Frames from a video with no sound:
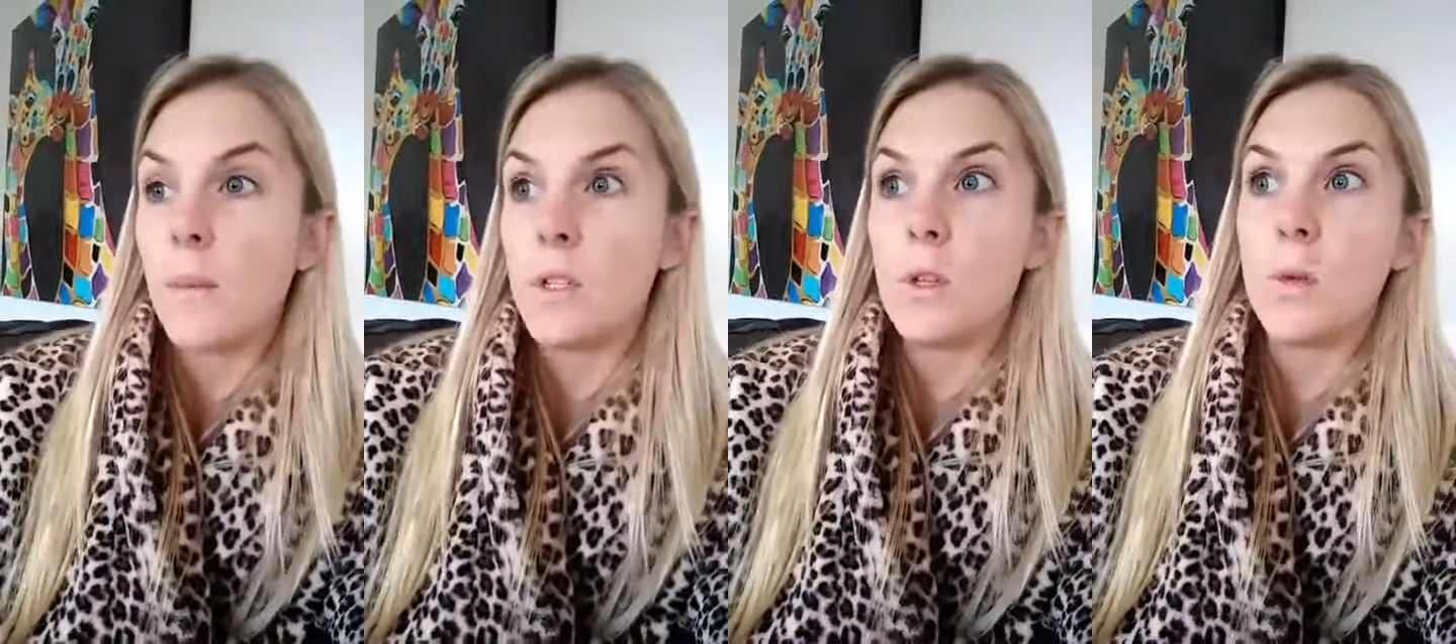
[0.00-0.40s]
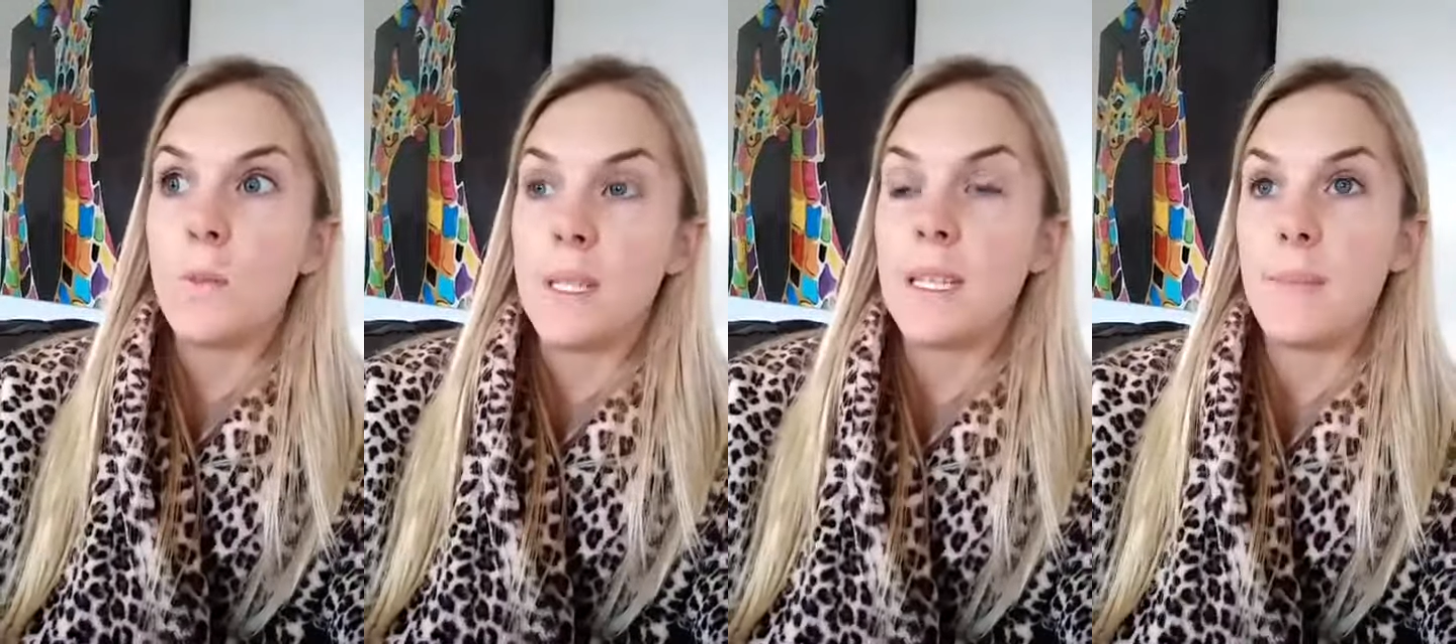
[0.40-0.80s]
We're
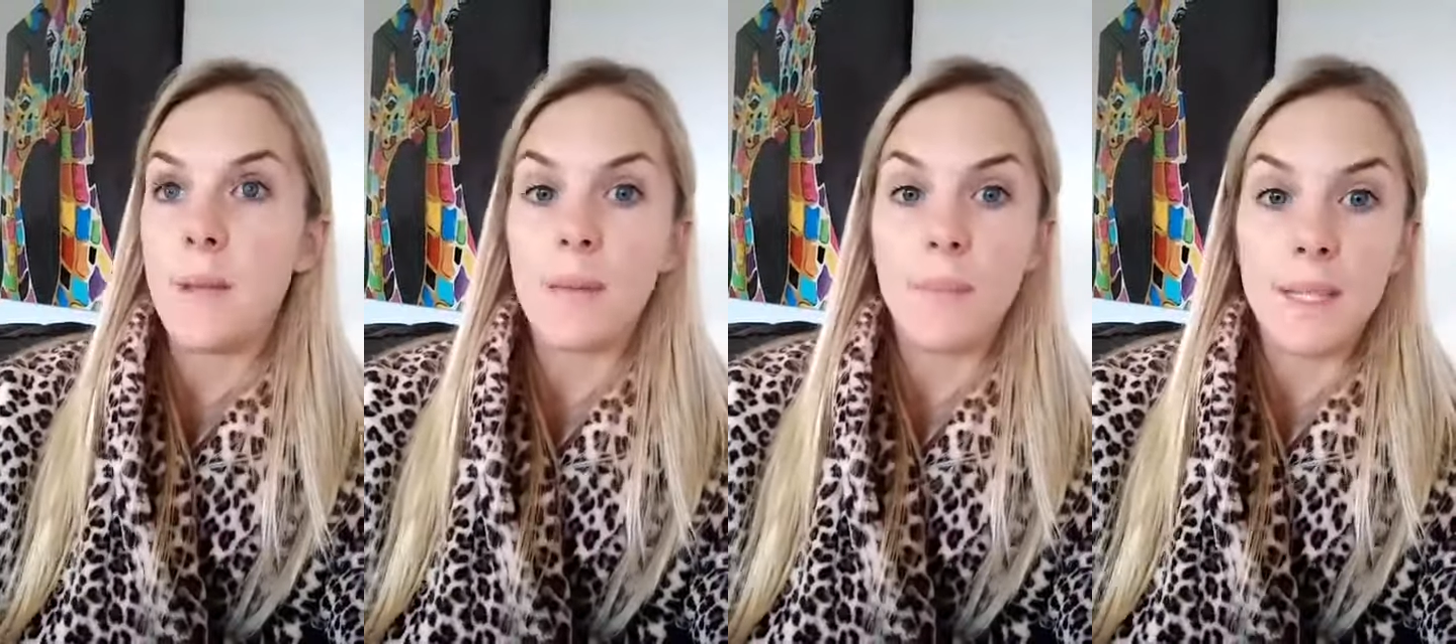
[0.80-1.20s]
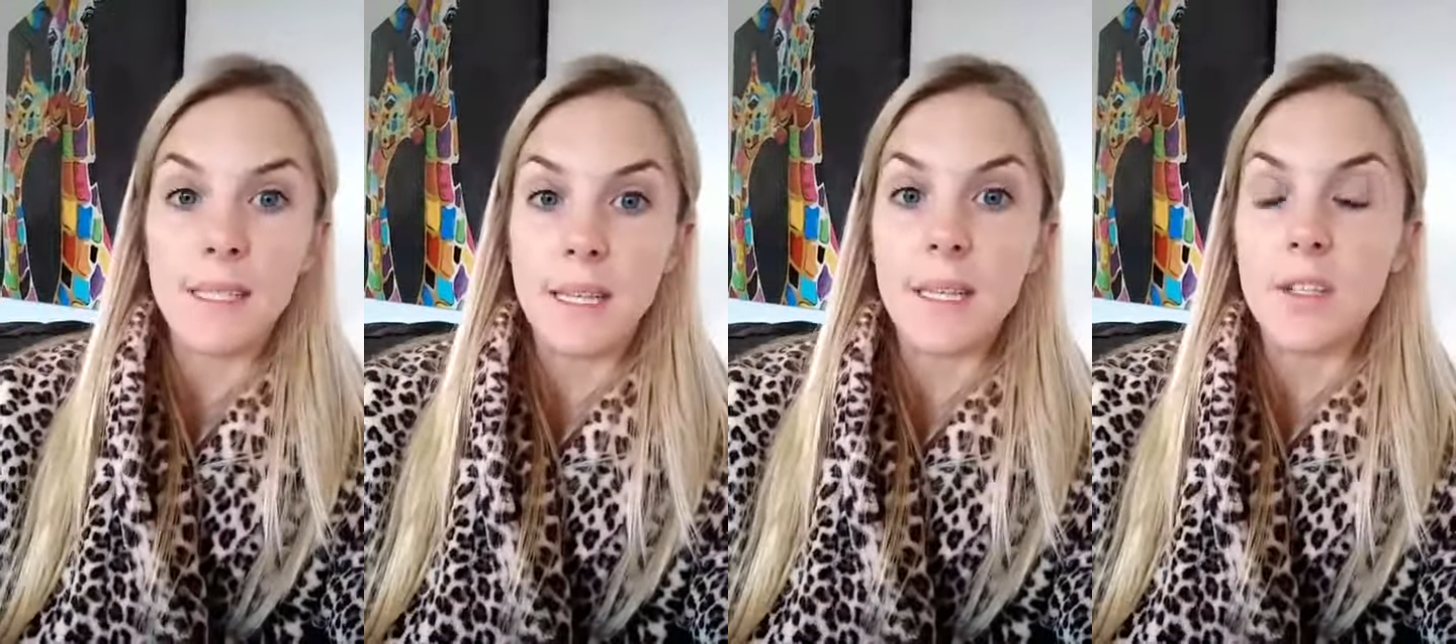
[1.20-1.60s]
too busy being
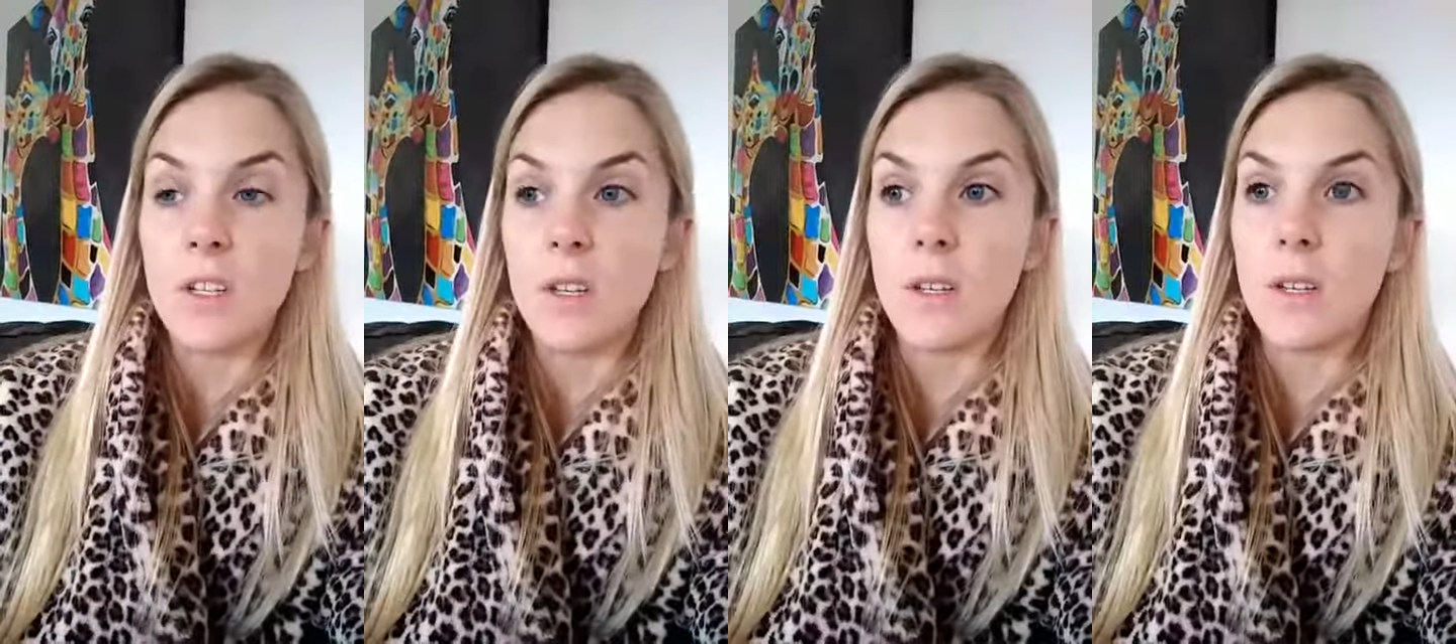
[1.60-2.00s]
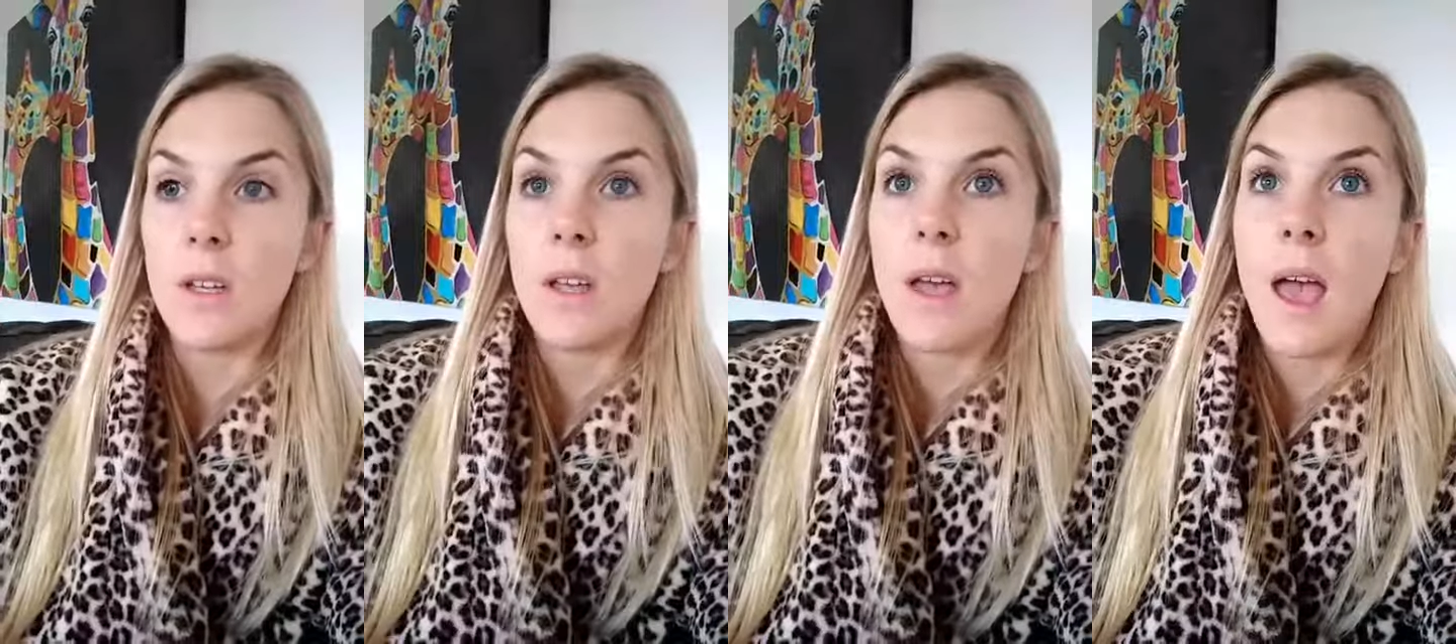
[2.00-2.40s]
busy to,
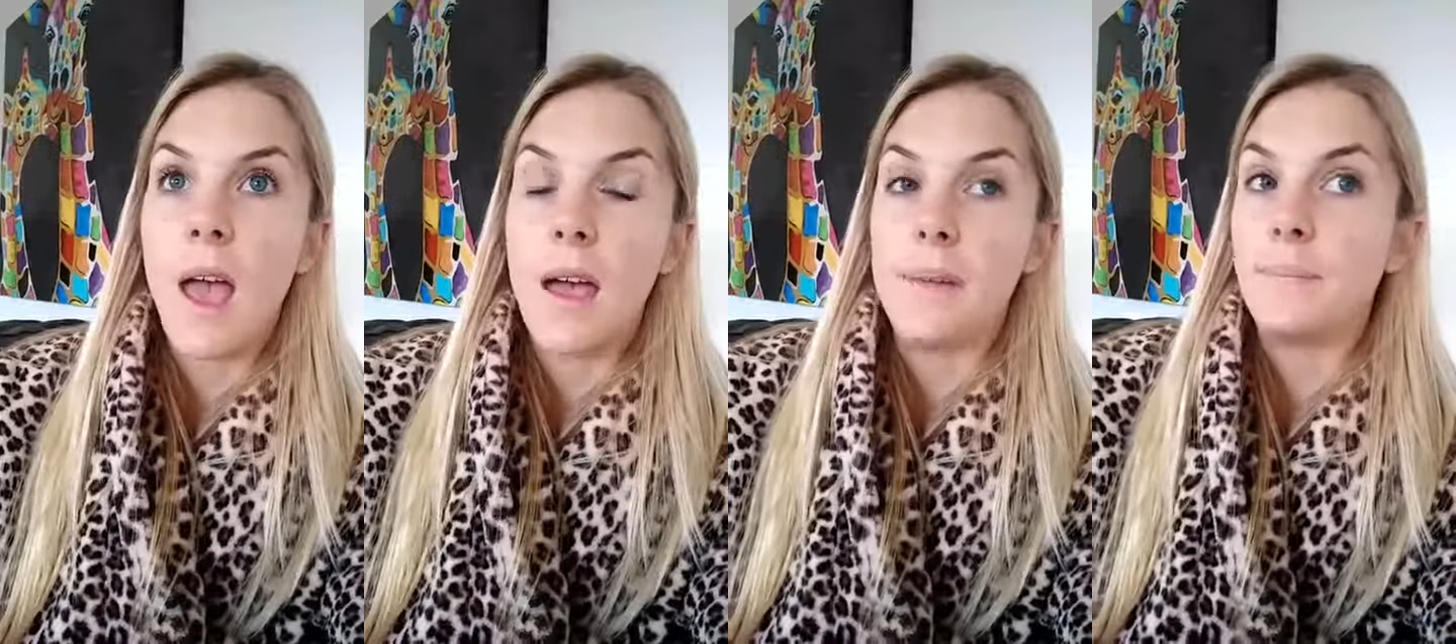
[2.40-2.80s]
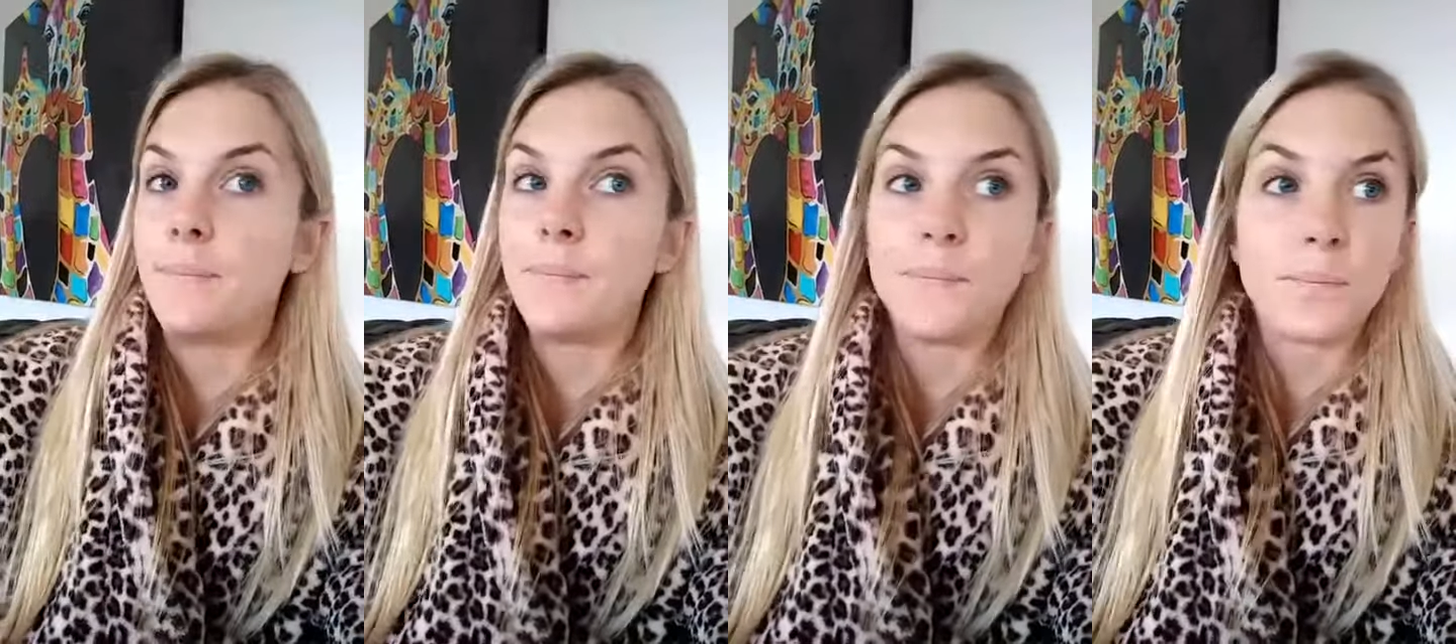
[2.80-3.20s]

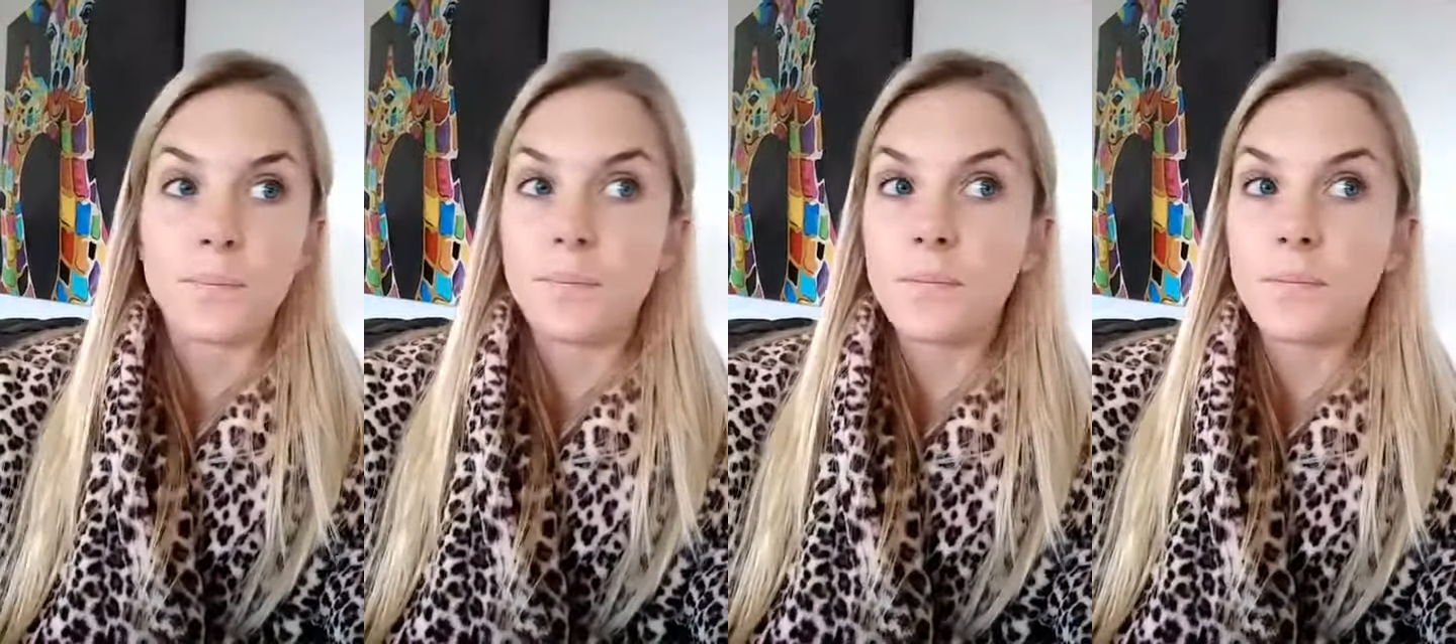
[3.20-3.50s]
um,